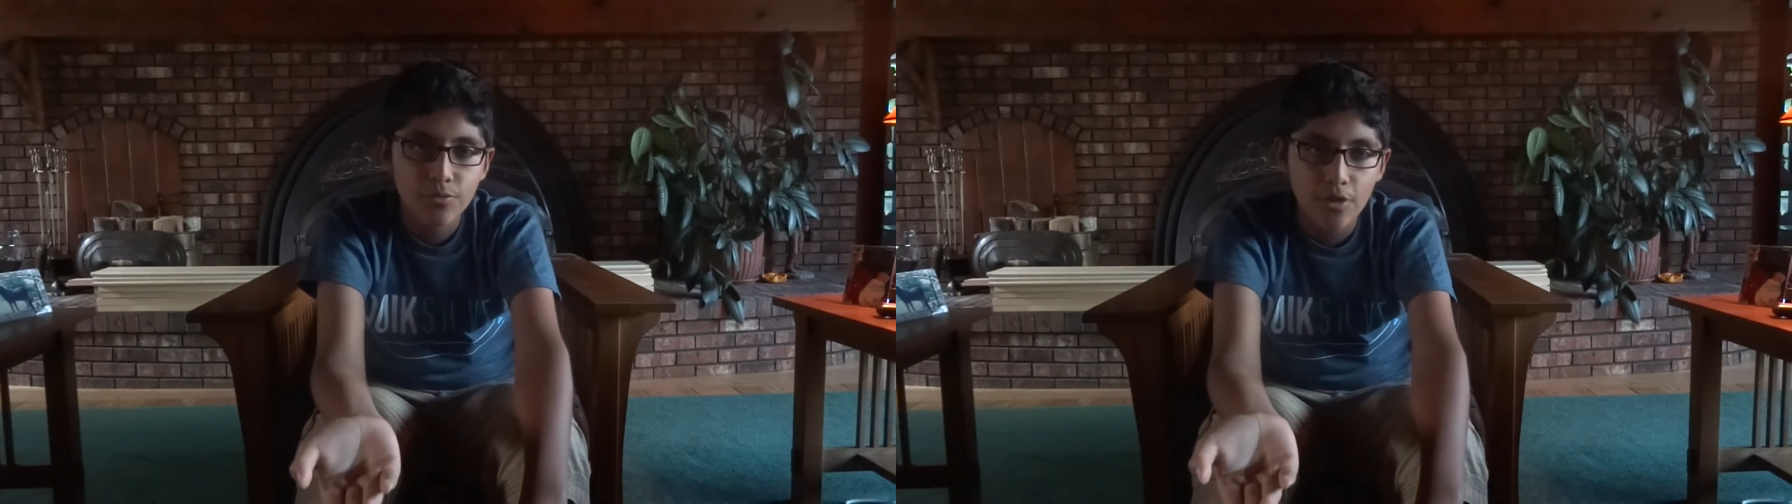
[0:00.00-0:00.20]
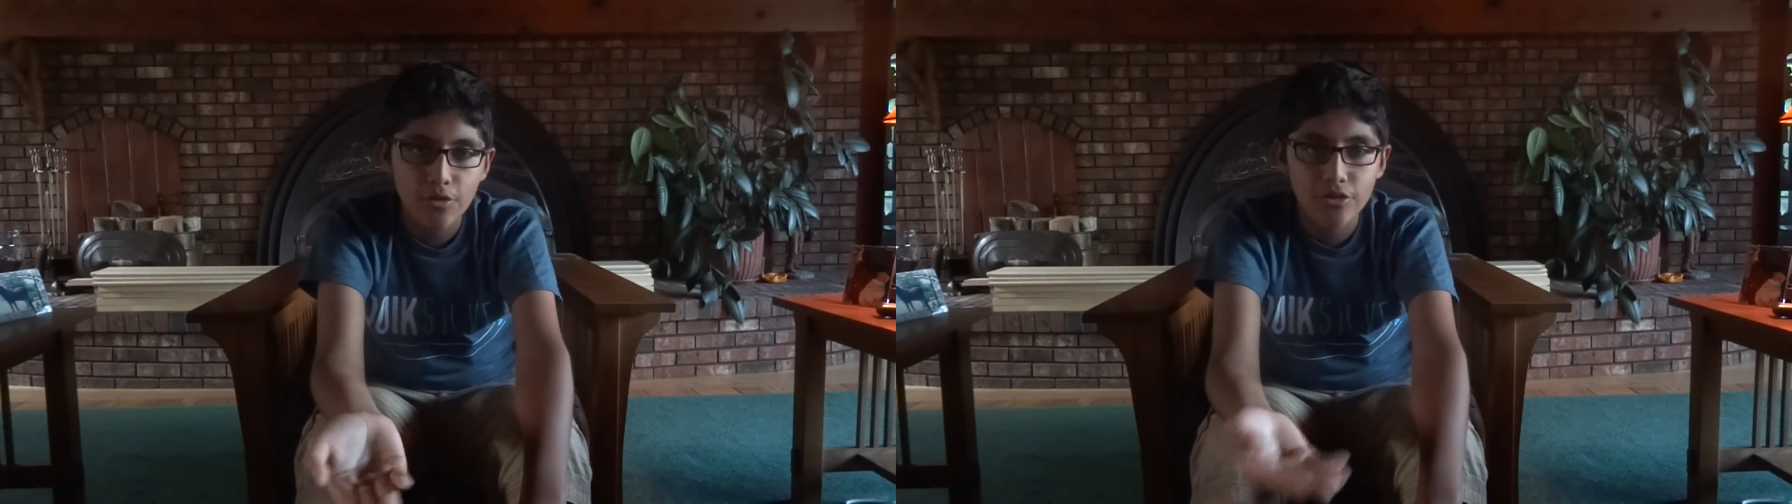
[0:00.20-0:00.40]

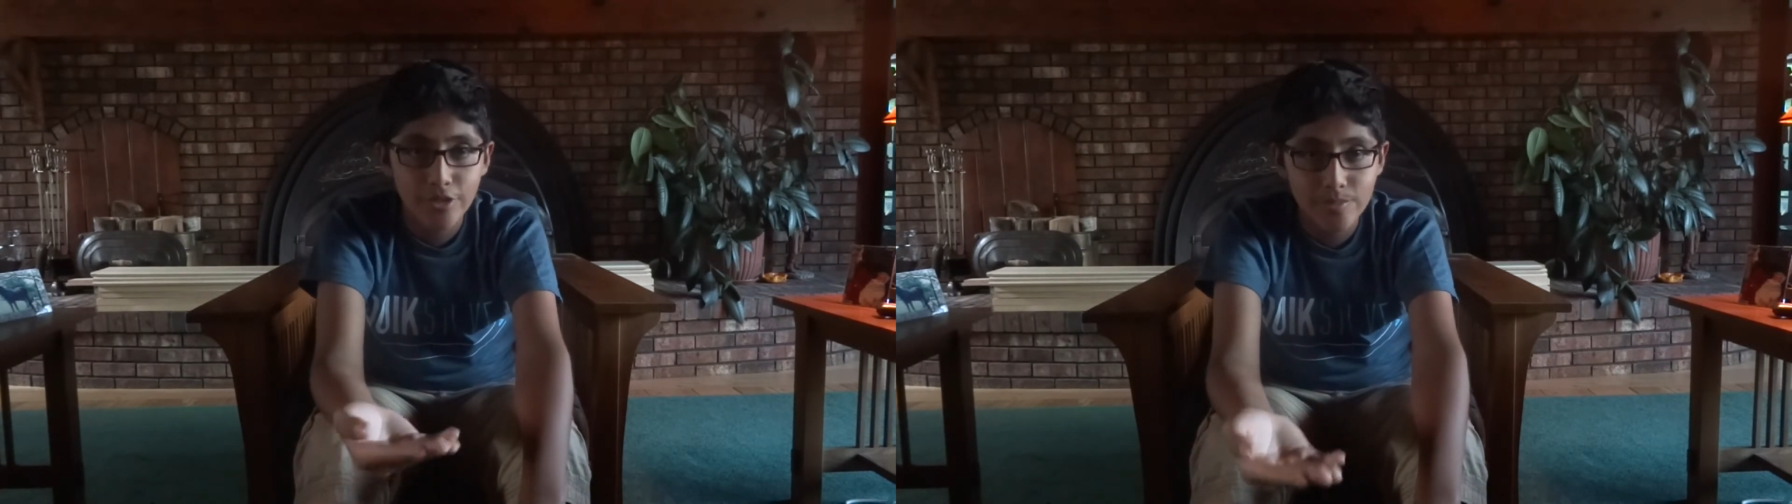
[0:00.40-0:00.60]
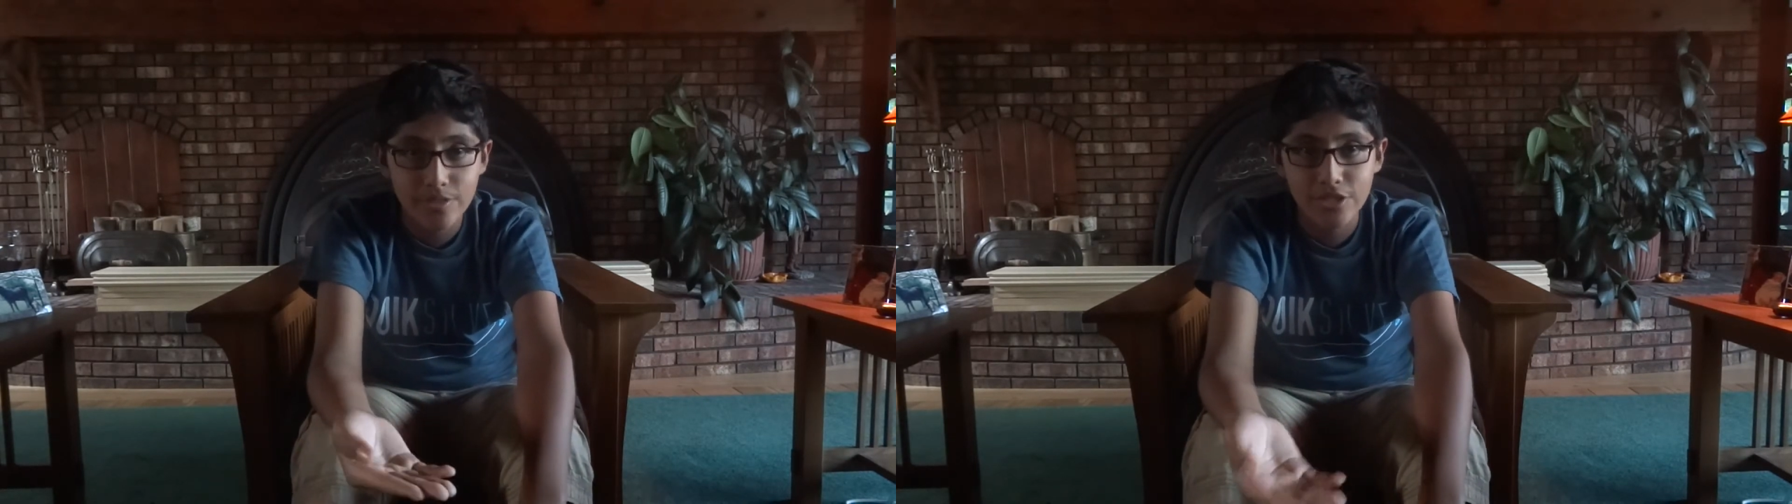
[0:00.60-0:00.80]
father
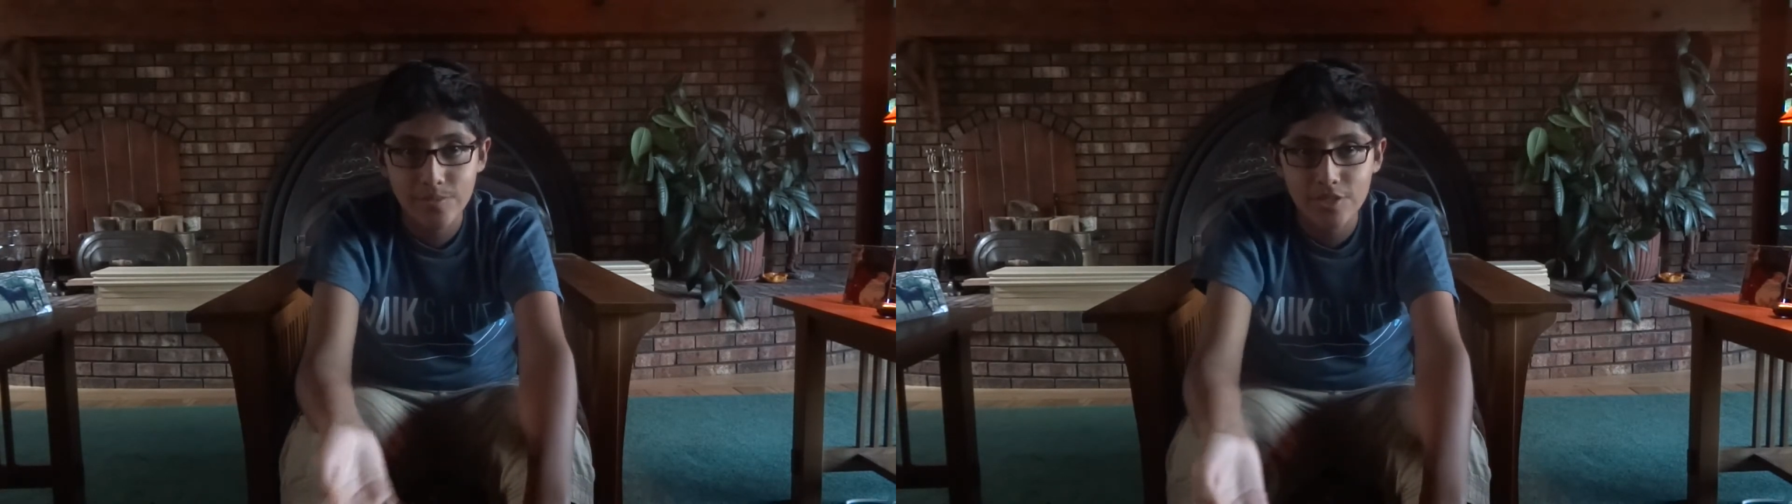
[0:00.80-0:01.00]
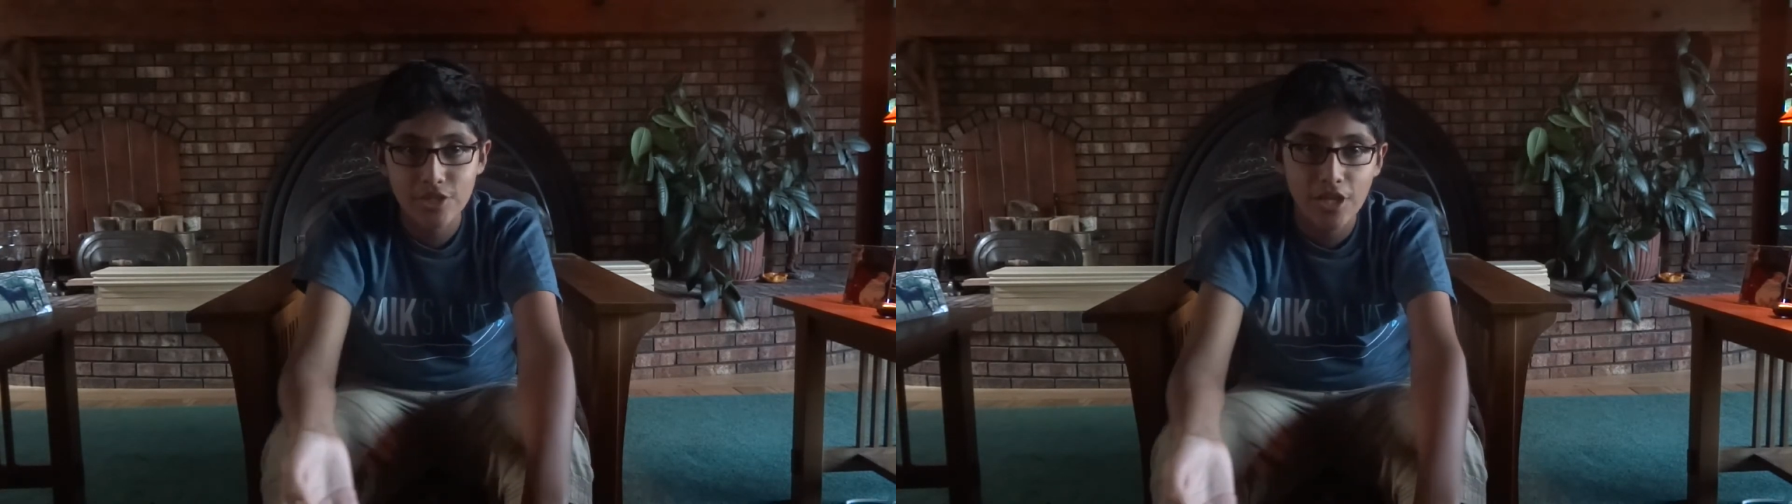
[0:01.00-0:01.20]
adopts a
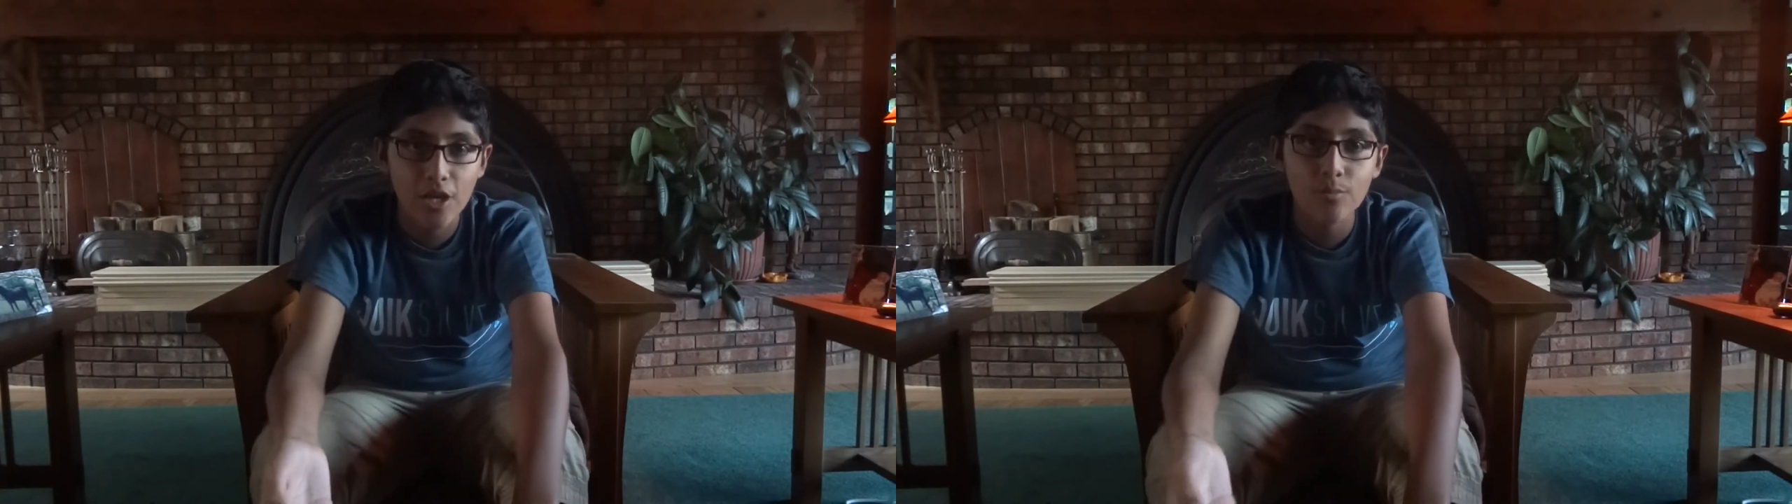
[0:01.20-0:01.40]
gypsy child,